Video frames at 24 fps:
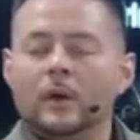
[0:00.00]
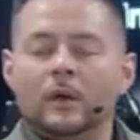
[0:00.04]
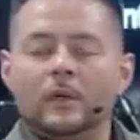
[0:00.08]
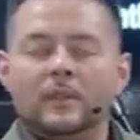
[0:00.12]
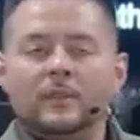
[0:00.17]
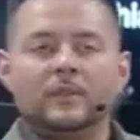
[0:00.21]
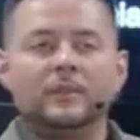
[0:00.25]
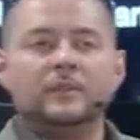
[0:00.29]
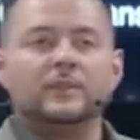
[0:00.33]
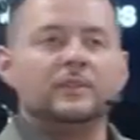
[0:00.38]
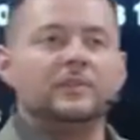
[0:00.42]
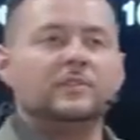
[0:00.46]

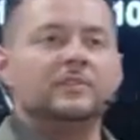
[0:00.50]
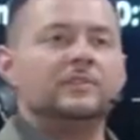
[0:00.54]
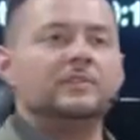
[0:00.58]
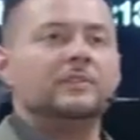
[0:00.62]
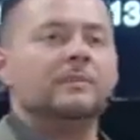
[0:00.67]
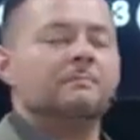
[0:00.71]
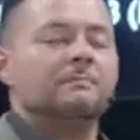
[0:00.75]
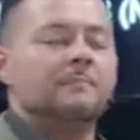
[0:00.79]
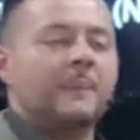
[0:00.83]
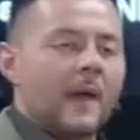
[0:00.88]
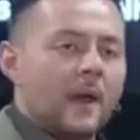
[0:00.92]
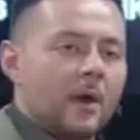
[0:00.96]
This is
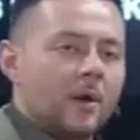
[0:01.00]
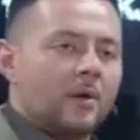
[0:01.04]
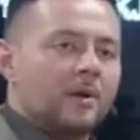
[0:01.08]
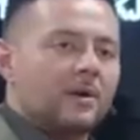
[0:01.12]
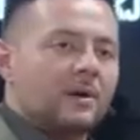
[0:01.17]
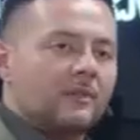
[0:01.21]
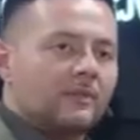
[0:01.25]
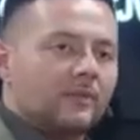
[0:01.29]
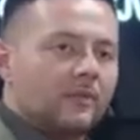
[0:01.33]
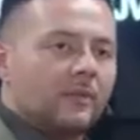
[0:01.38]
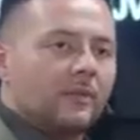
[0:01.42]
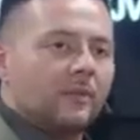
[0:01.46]

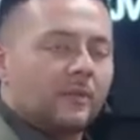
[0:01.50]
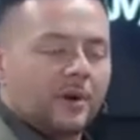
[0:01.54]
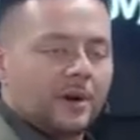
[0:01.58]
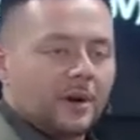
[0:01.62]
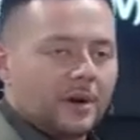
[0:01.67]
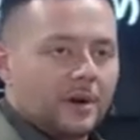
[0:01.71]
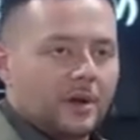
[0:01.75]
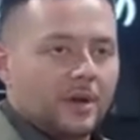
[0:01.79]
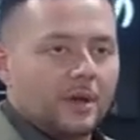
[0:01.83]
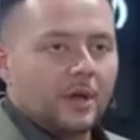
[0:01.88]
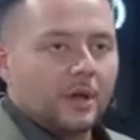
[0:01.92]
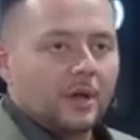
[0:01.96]
imperative if we're
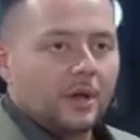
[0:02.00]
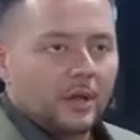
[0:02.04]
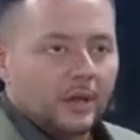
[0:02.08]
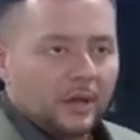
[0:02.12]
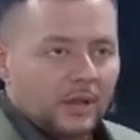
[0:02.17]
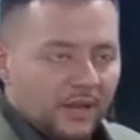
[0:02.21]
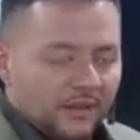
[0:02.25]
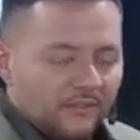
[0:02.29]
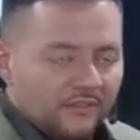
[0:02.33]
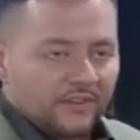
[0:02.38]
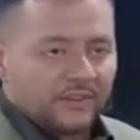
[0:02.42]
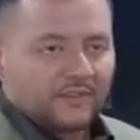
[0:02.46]
going to
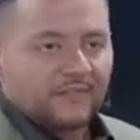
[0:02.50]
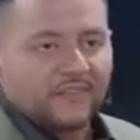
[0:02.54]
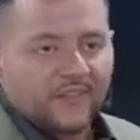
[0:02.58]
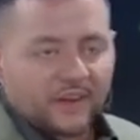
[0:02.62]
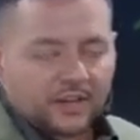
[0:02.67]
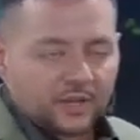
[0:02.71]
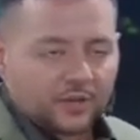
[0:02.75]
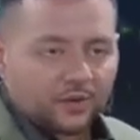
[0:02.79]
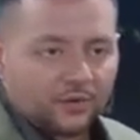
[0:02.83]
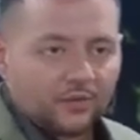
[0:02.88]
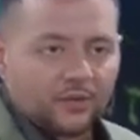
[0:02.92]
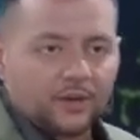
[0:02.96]
live in
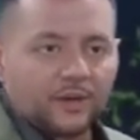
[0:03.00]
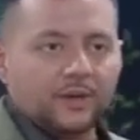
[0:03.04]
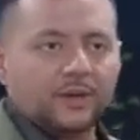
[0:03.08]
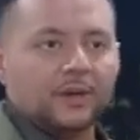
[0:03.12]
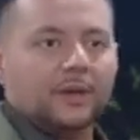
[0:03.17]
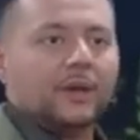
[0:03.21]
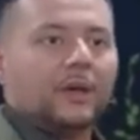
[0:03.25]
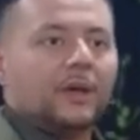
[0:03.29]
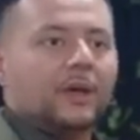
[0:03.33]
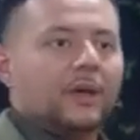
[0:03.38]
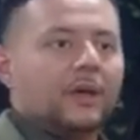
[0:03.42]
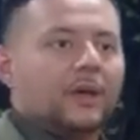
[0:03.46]
victory,
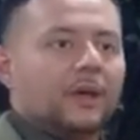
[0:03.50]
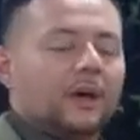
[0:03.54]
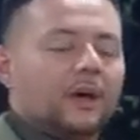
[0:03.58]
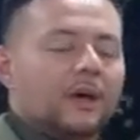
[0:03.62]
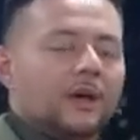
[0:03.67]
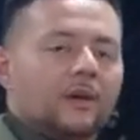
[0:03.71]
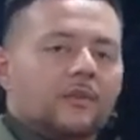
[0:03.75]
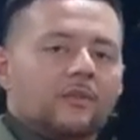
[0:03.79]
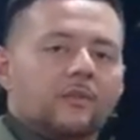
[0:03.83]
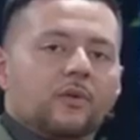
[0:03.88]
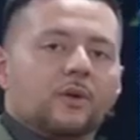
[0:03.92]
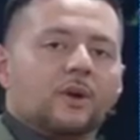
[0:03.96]

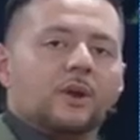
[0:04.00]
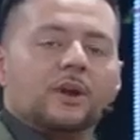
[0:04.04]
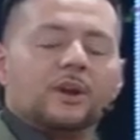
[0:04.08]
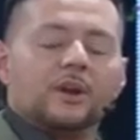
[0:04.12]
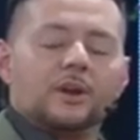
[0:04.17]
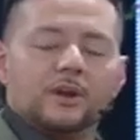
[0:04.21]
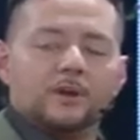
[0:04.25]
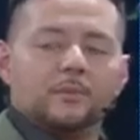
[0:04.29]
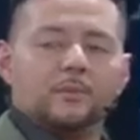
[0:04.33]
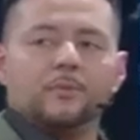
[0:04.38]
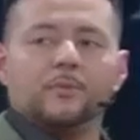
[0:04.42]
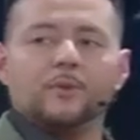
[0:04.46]
if we're going
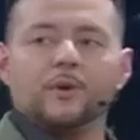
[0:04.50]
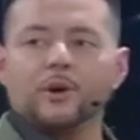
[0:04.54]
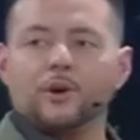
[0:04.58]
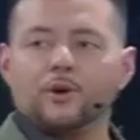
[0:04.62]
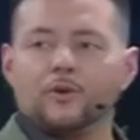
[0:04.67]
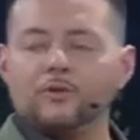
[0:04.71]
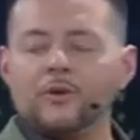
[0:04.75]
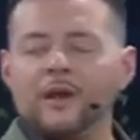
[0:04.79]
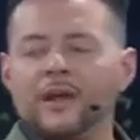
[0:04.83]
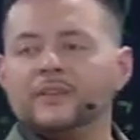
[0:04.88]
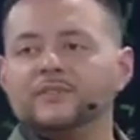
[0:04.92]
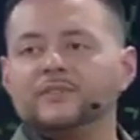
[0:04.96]
to
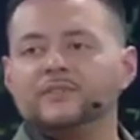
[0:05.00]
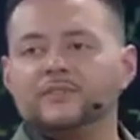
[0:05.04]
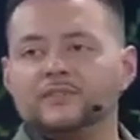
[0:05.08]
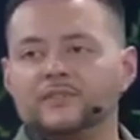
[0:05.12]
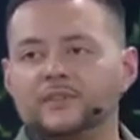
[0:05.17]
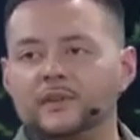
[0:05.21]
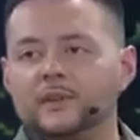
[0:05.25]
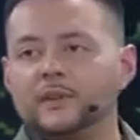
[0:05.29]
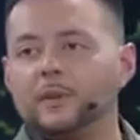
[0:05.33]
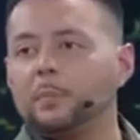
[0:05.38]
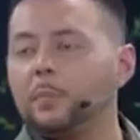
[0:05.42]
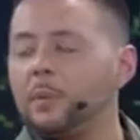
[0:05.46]

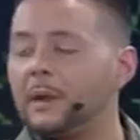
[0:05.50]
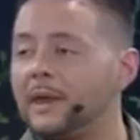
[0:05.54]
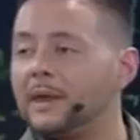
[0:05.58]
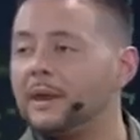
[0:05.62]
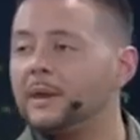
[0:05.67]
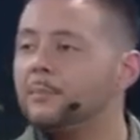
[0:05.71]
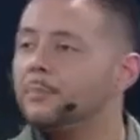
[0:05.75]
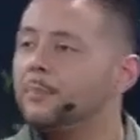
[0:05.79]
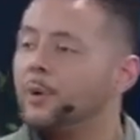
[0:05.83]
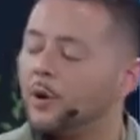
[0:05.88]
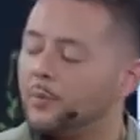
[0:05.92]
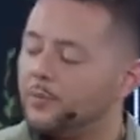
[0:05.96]
progress in the plan
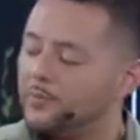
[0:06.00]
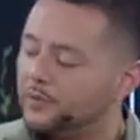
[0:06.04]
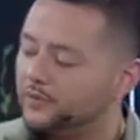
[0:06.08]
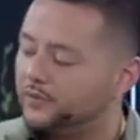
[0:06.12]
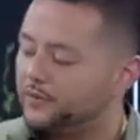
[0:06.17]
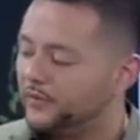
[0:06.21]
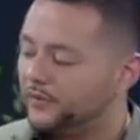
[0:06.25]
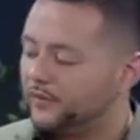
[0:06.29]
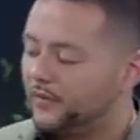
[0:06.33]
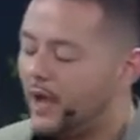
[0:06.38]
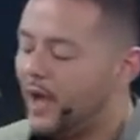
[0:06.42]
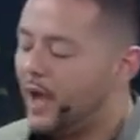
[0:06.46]
and
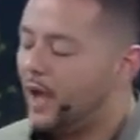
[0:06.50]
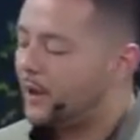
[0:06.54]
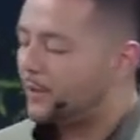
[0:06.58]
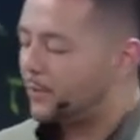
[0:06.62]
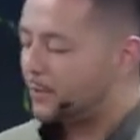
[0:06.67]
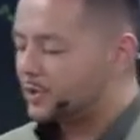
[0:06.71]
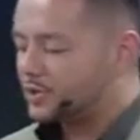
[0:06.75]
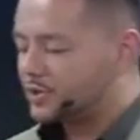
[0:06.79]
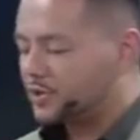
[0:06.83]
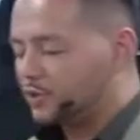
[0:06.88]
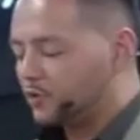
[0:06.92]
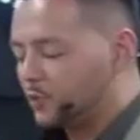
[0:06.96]
purpose of God,
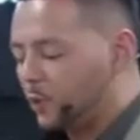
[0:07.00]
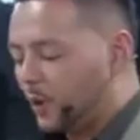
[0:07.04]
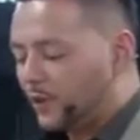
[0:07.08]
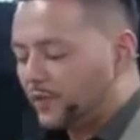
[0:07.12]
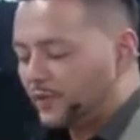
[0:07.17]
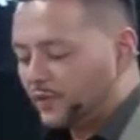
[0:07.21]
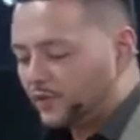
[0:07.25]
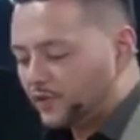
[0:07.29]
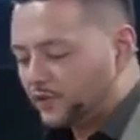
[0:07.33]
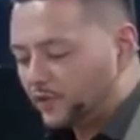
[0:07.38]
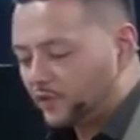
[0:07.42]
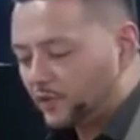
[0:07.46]
which is
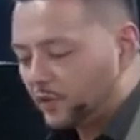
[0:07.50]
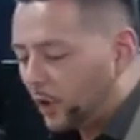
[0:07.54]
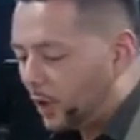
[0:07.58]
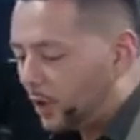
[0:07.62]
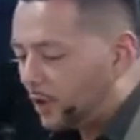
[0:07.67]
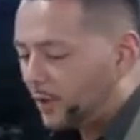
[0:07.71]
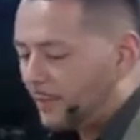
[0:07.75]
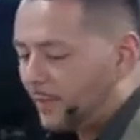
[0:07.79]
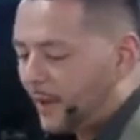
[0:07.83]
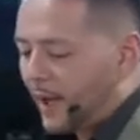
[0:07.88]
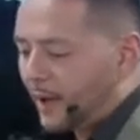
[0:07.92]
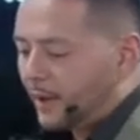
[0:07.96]
what this is
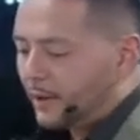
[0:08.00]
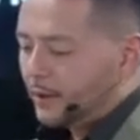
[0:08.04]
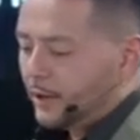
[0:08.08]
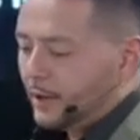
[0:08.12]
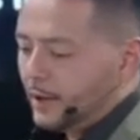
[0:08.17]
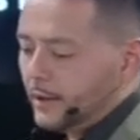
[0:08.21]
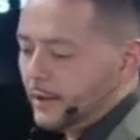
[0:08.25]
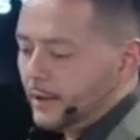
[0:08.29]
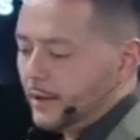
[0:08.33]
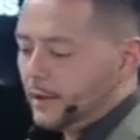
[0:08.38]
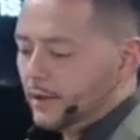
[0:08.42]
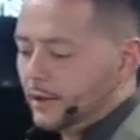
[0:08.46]
all about.
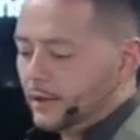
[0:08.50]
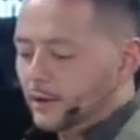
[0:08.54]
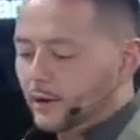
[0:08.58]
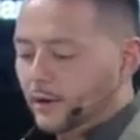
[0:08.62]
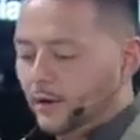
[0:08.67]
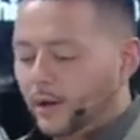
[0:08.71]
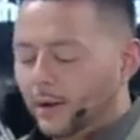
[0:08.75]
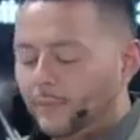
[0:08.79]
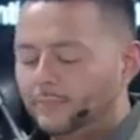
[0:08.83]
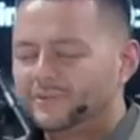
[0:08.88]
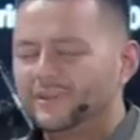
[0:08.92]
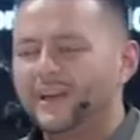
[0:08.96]

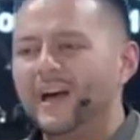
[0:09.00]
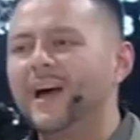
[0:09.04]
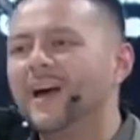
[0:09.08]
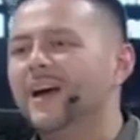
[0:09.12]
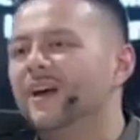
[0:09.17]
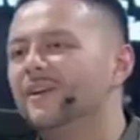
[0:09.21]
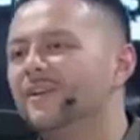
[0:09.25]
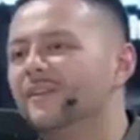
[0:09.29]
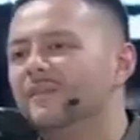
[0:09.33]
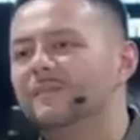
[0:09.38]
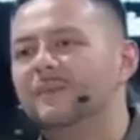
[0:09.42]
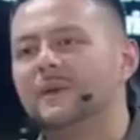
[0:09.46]
I'm
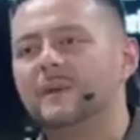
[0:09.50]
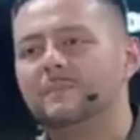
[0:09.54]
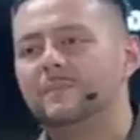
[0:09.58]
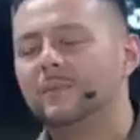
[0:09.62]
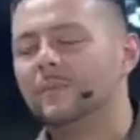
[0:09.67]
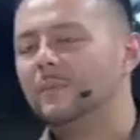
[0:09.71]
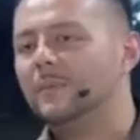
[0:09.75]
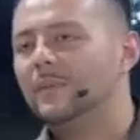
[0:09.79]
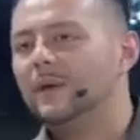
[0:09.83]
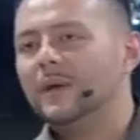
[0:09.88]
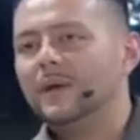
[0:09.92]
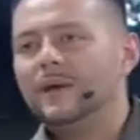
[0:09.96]
tired of
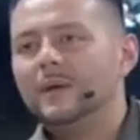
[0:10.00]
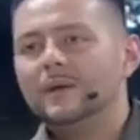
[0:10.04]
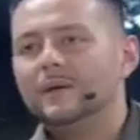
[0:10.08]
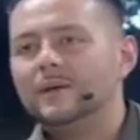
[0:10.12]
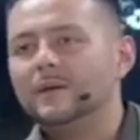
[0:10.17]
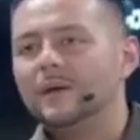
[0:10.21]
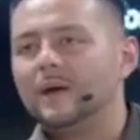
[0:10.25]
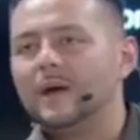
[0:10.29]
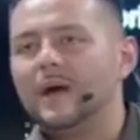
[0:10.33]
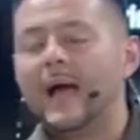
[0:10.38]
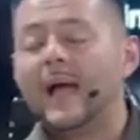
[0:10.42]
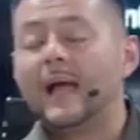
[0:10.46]
people.
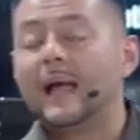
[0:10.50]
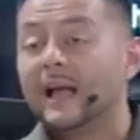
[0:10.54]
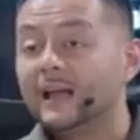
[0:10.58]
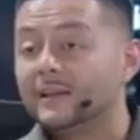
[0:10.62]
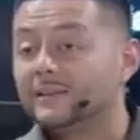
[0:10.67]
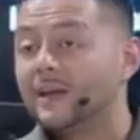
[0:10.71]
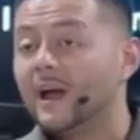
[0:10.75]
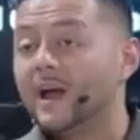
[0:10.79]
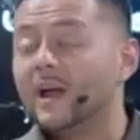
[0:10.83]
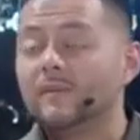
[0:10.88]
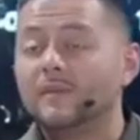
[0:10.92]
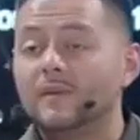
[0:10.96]
I got
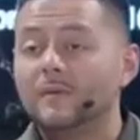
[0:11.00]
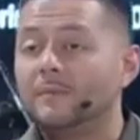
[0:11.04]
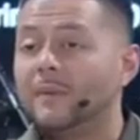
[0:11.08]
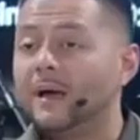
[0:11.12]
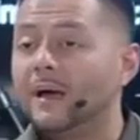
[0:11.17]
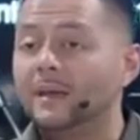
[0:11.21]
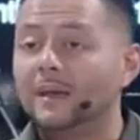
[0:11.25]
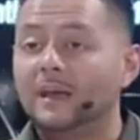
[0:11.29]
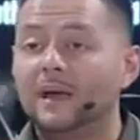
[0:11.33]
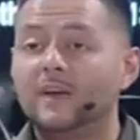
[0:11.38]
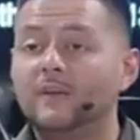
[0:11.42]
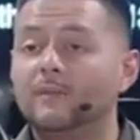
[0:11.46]
tired of it in
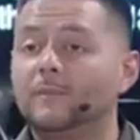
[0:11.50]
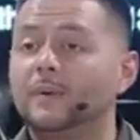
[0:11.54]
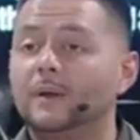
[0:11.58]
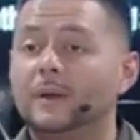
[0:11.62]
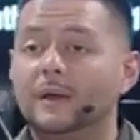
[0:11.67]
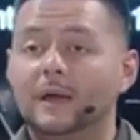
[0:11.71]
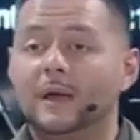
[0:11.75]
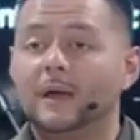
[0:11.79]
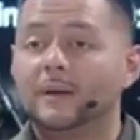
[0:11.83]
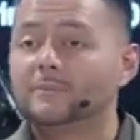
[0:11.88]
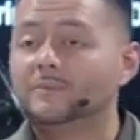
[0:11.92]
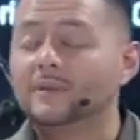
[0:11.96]
my life,
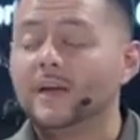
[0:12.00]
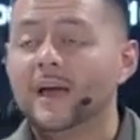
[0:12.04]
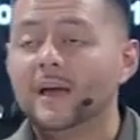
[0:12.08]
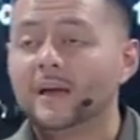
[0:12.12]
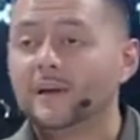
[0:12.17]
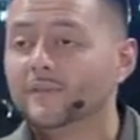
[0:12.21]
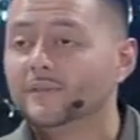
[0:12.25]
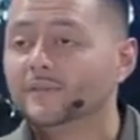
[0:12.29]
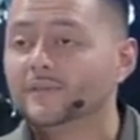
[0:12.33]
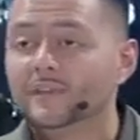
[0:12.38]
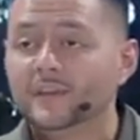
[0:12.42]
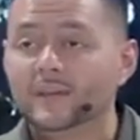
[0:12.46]
but I'm
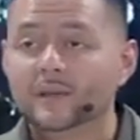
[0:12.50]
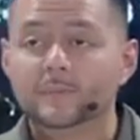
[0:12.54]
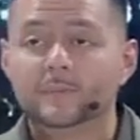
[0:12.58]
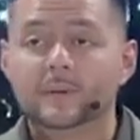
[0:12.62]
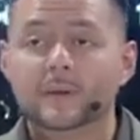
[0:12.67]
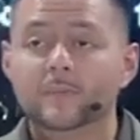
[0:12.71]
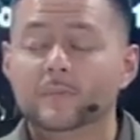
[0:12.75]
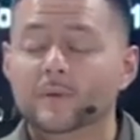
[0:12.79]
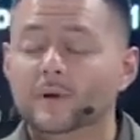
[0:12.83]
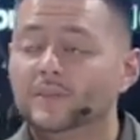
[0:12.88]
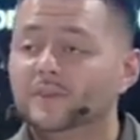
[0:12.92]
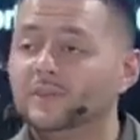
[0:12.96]
tired of seeing
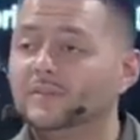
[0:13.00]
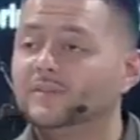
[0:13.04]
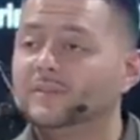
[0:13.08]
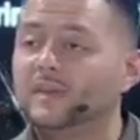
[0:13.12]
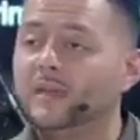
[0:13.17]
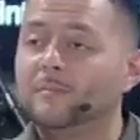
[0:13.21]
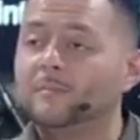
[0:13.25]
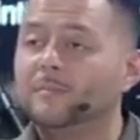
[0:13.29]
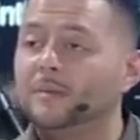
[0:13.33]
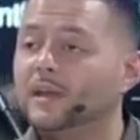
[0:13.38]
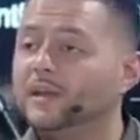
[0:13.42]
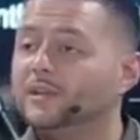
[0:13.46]
people at the
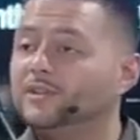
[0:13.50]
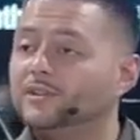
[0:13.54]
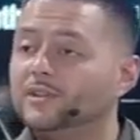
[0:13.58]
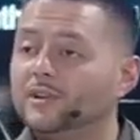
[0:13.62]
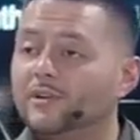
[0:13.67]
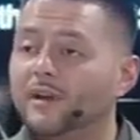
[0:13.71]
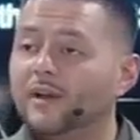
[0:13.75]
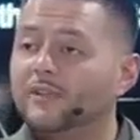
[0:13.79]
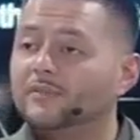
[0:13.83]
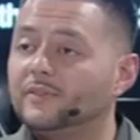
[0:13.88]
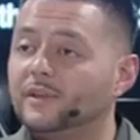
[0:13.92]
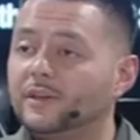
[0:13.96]
same place
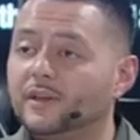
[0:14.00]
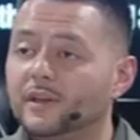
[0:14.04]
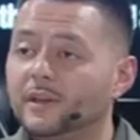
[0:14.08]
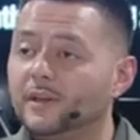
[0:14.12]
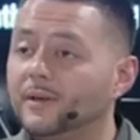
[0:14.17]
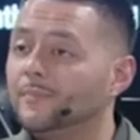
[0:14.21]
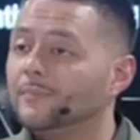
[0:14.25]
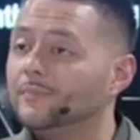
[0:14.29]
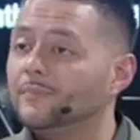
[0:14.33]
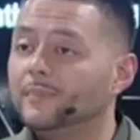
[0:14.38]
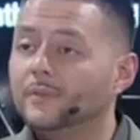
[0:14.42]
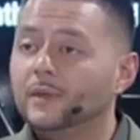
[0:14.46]
year after year.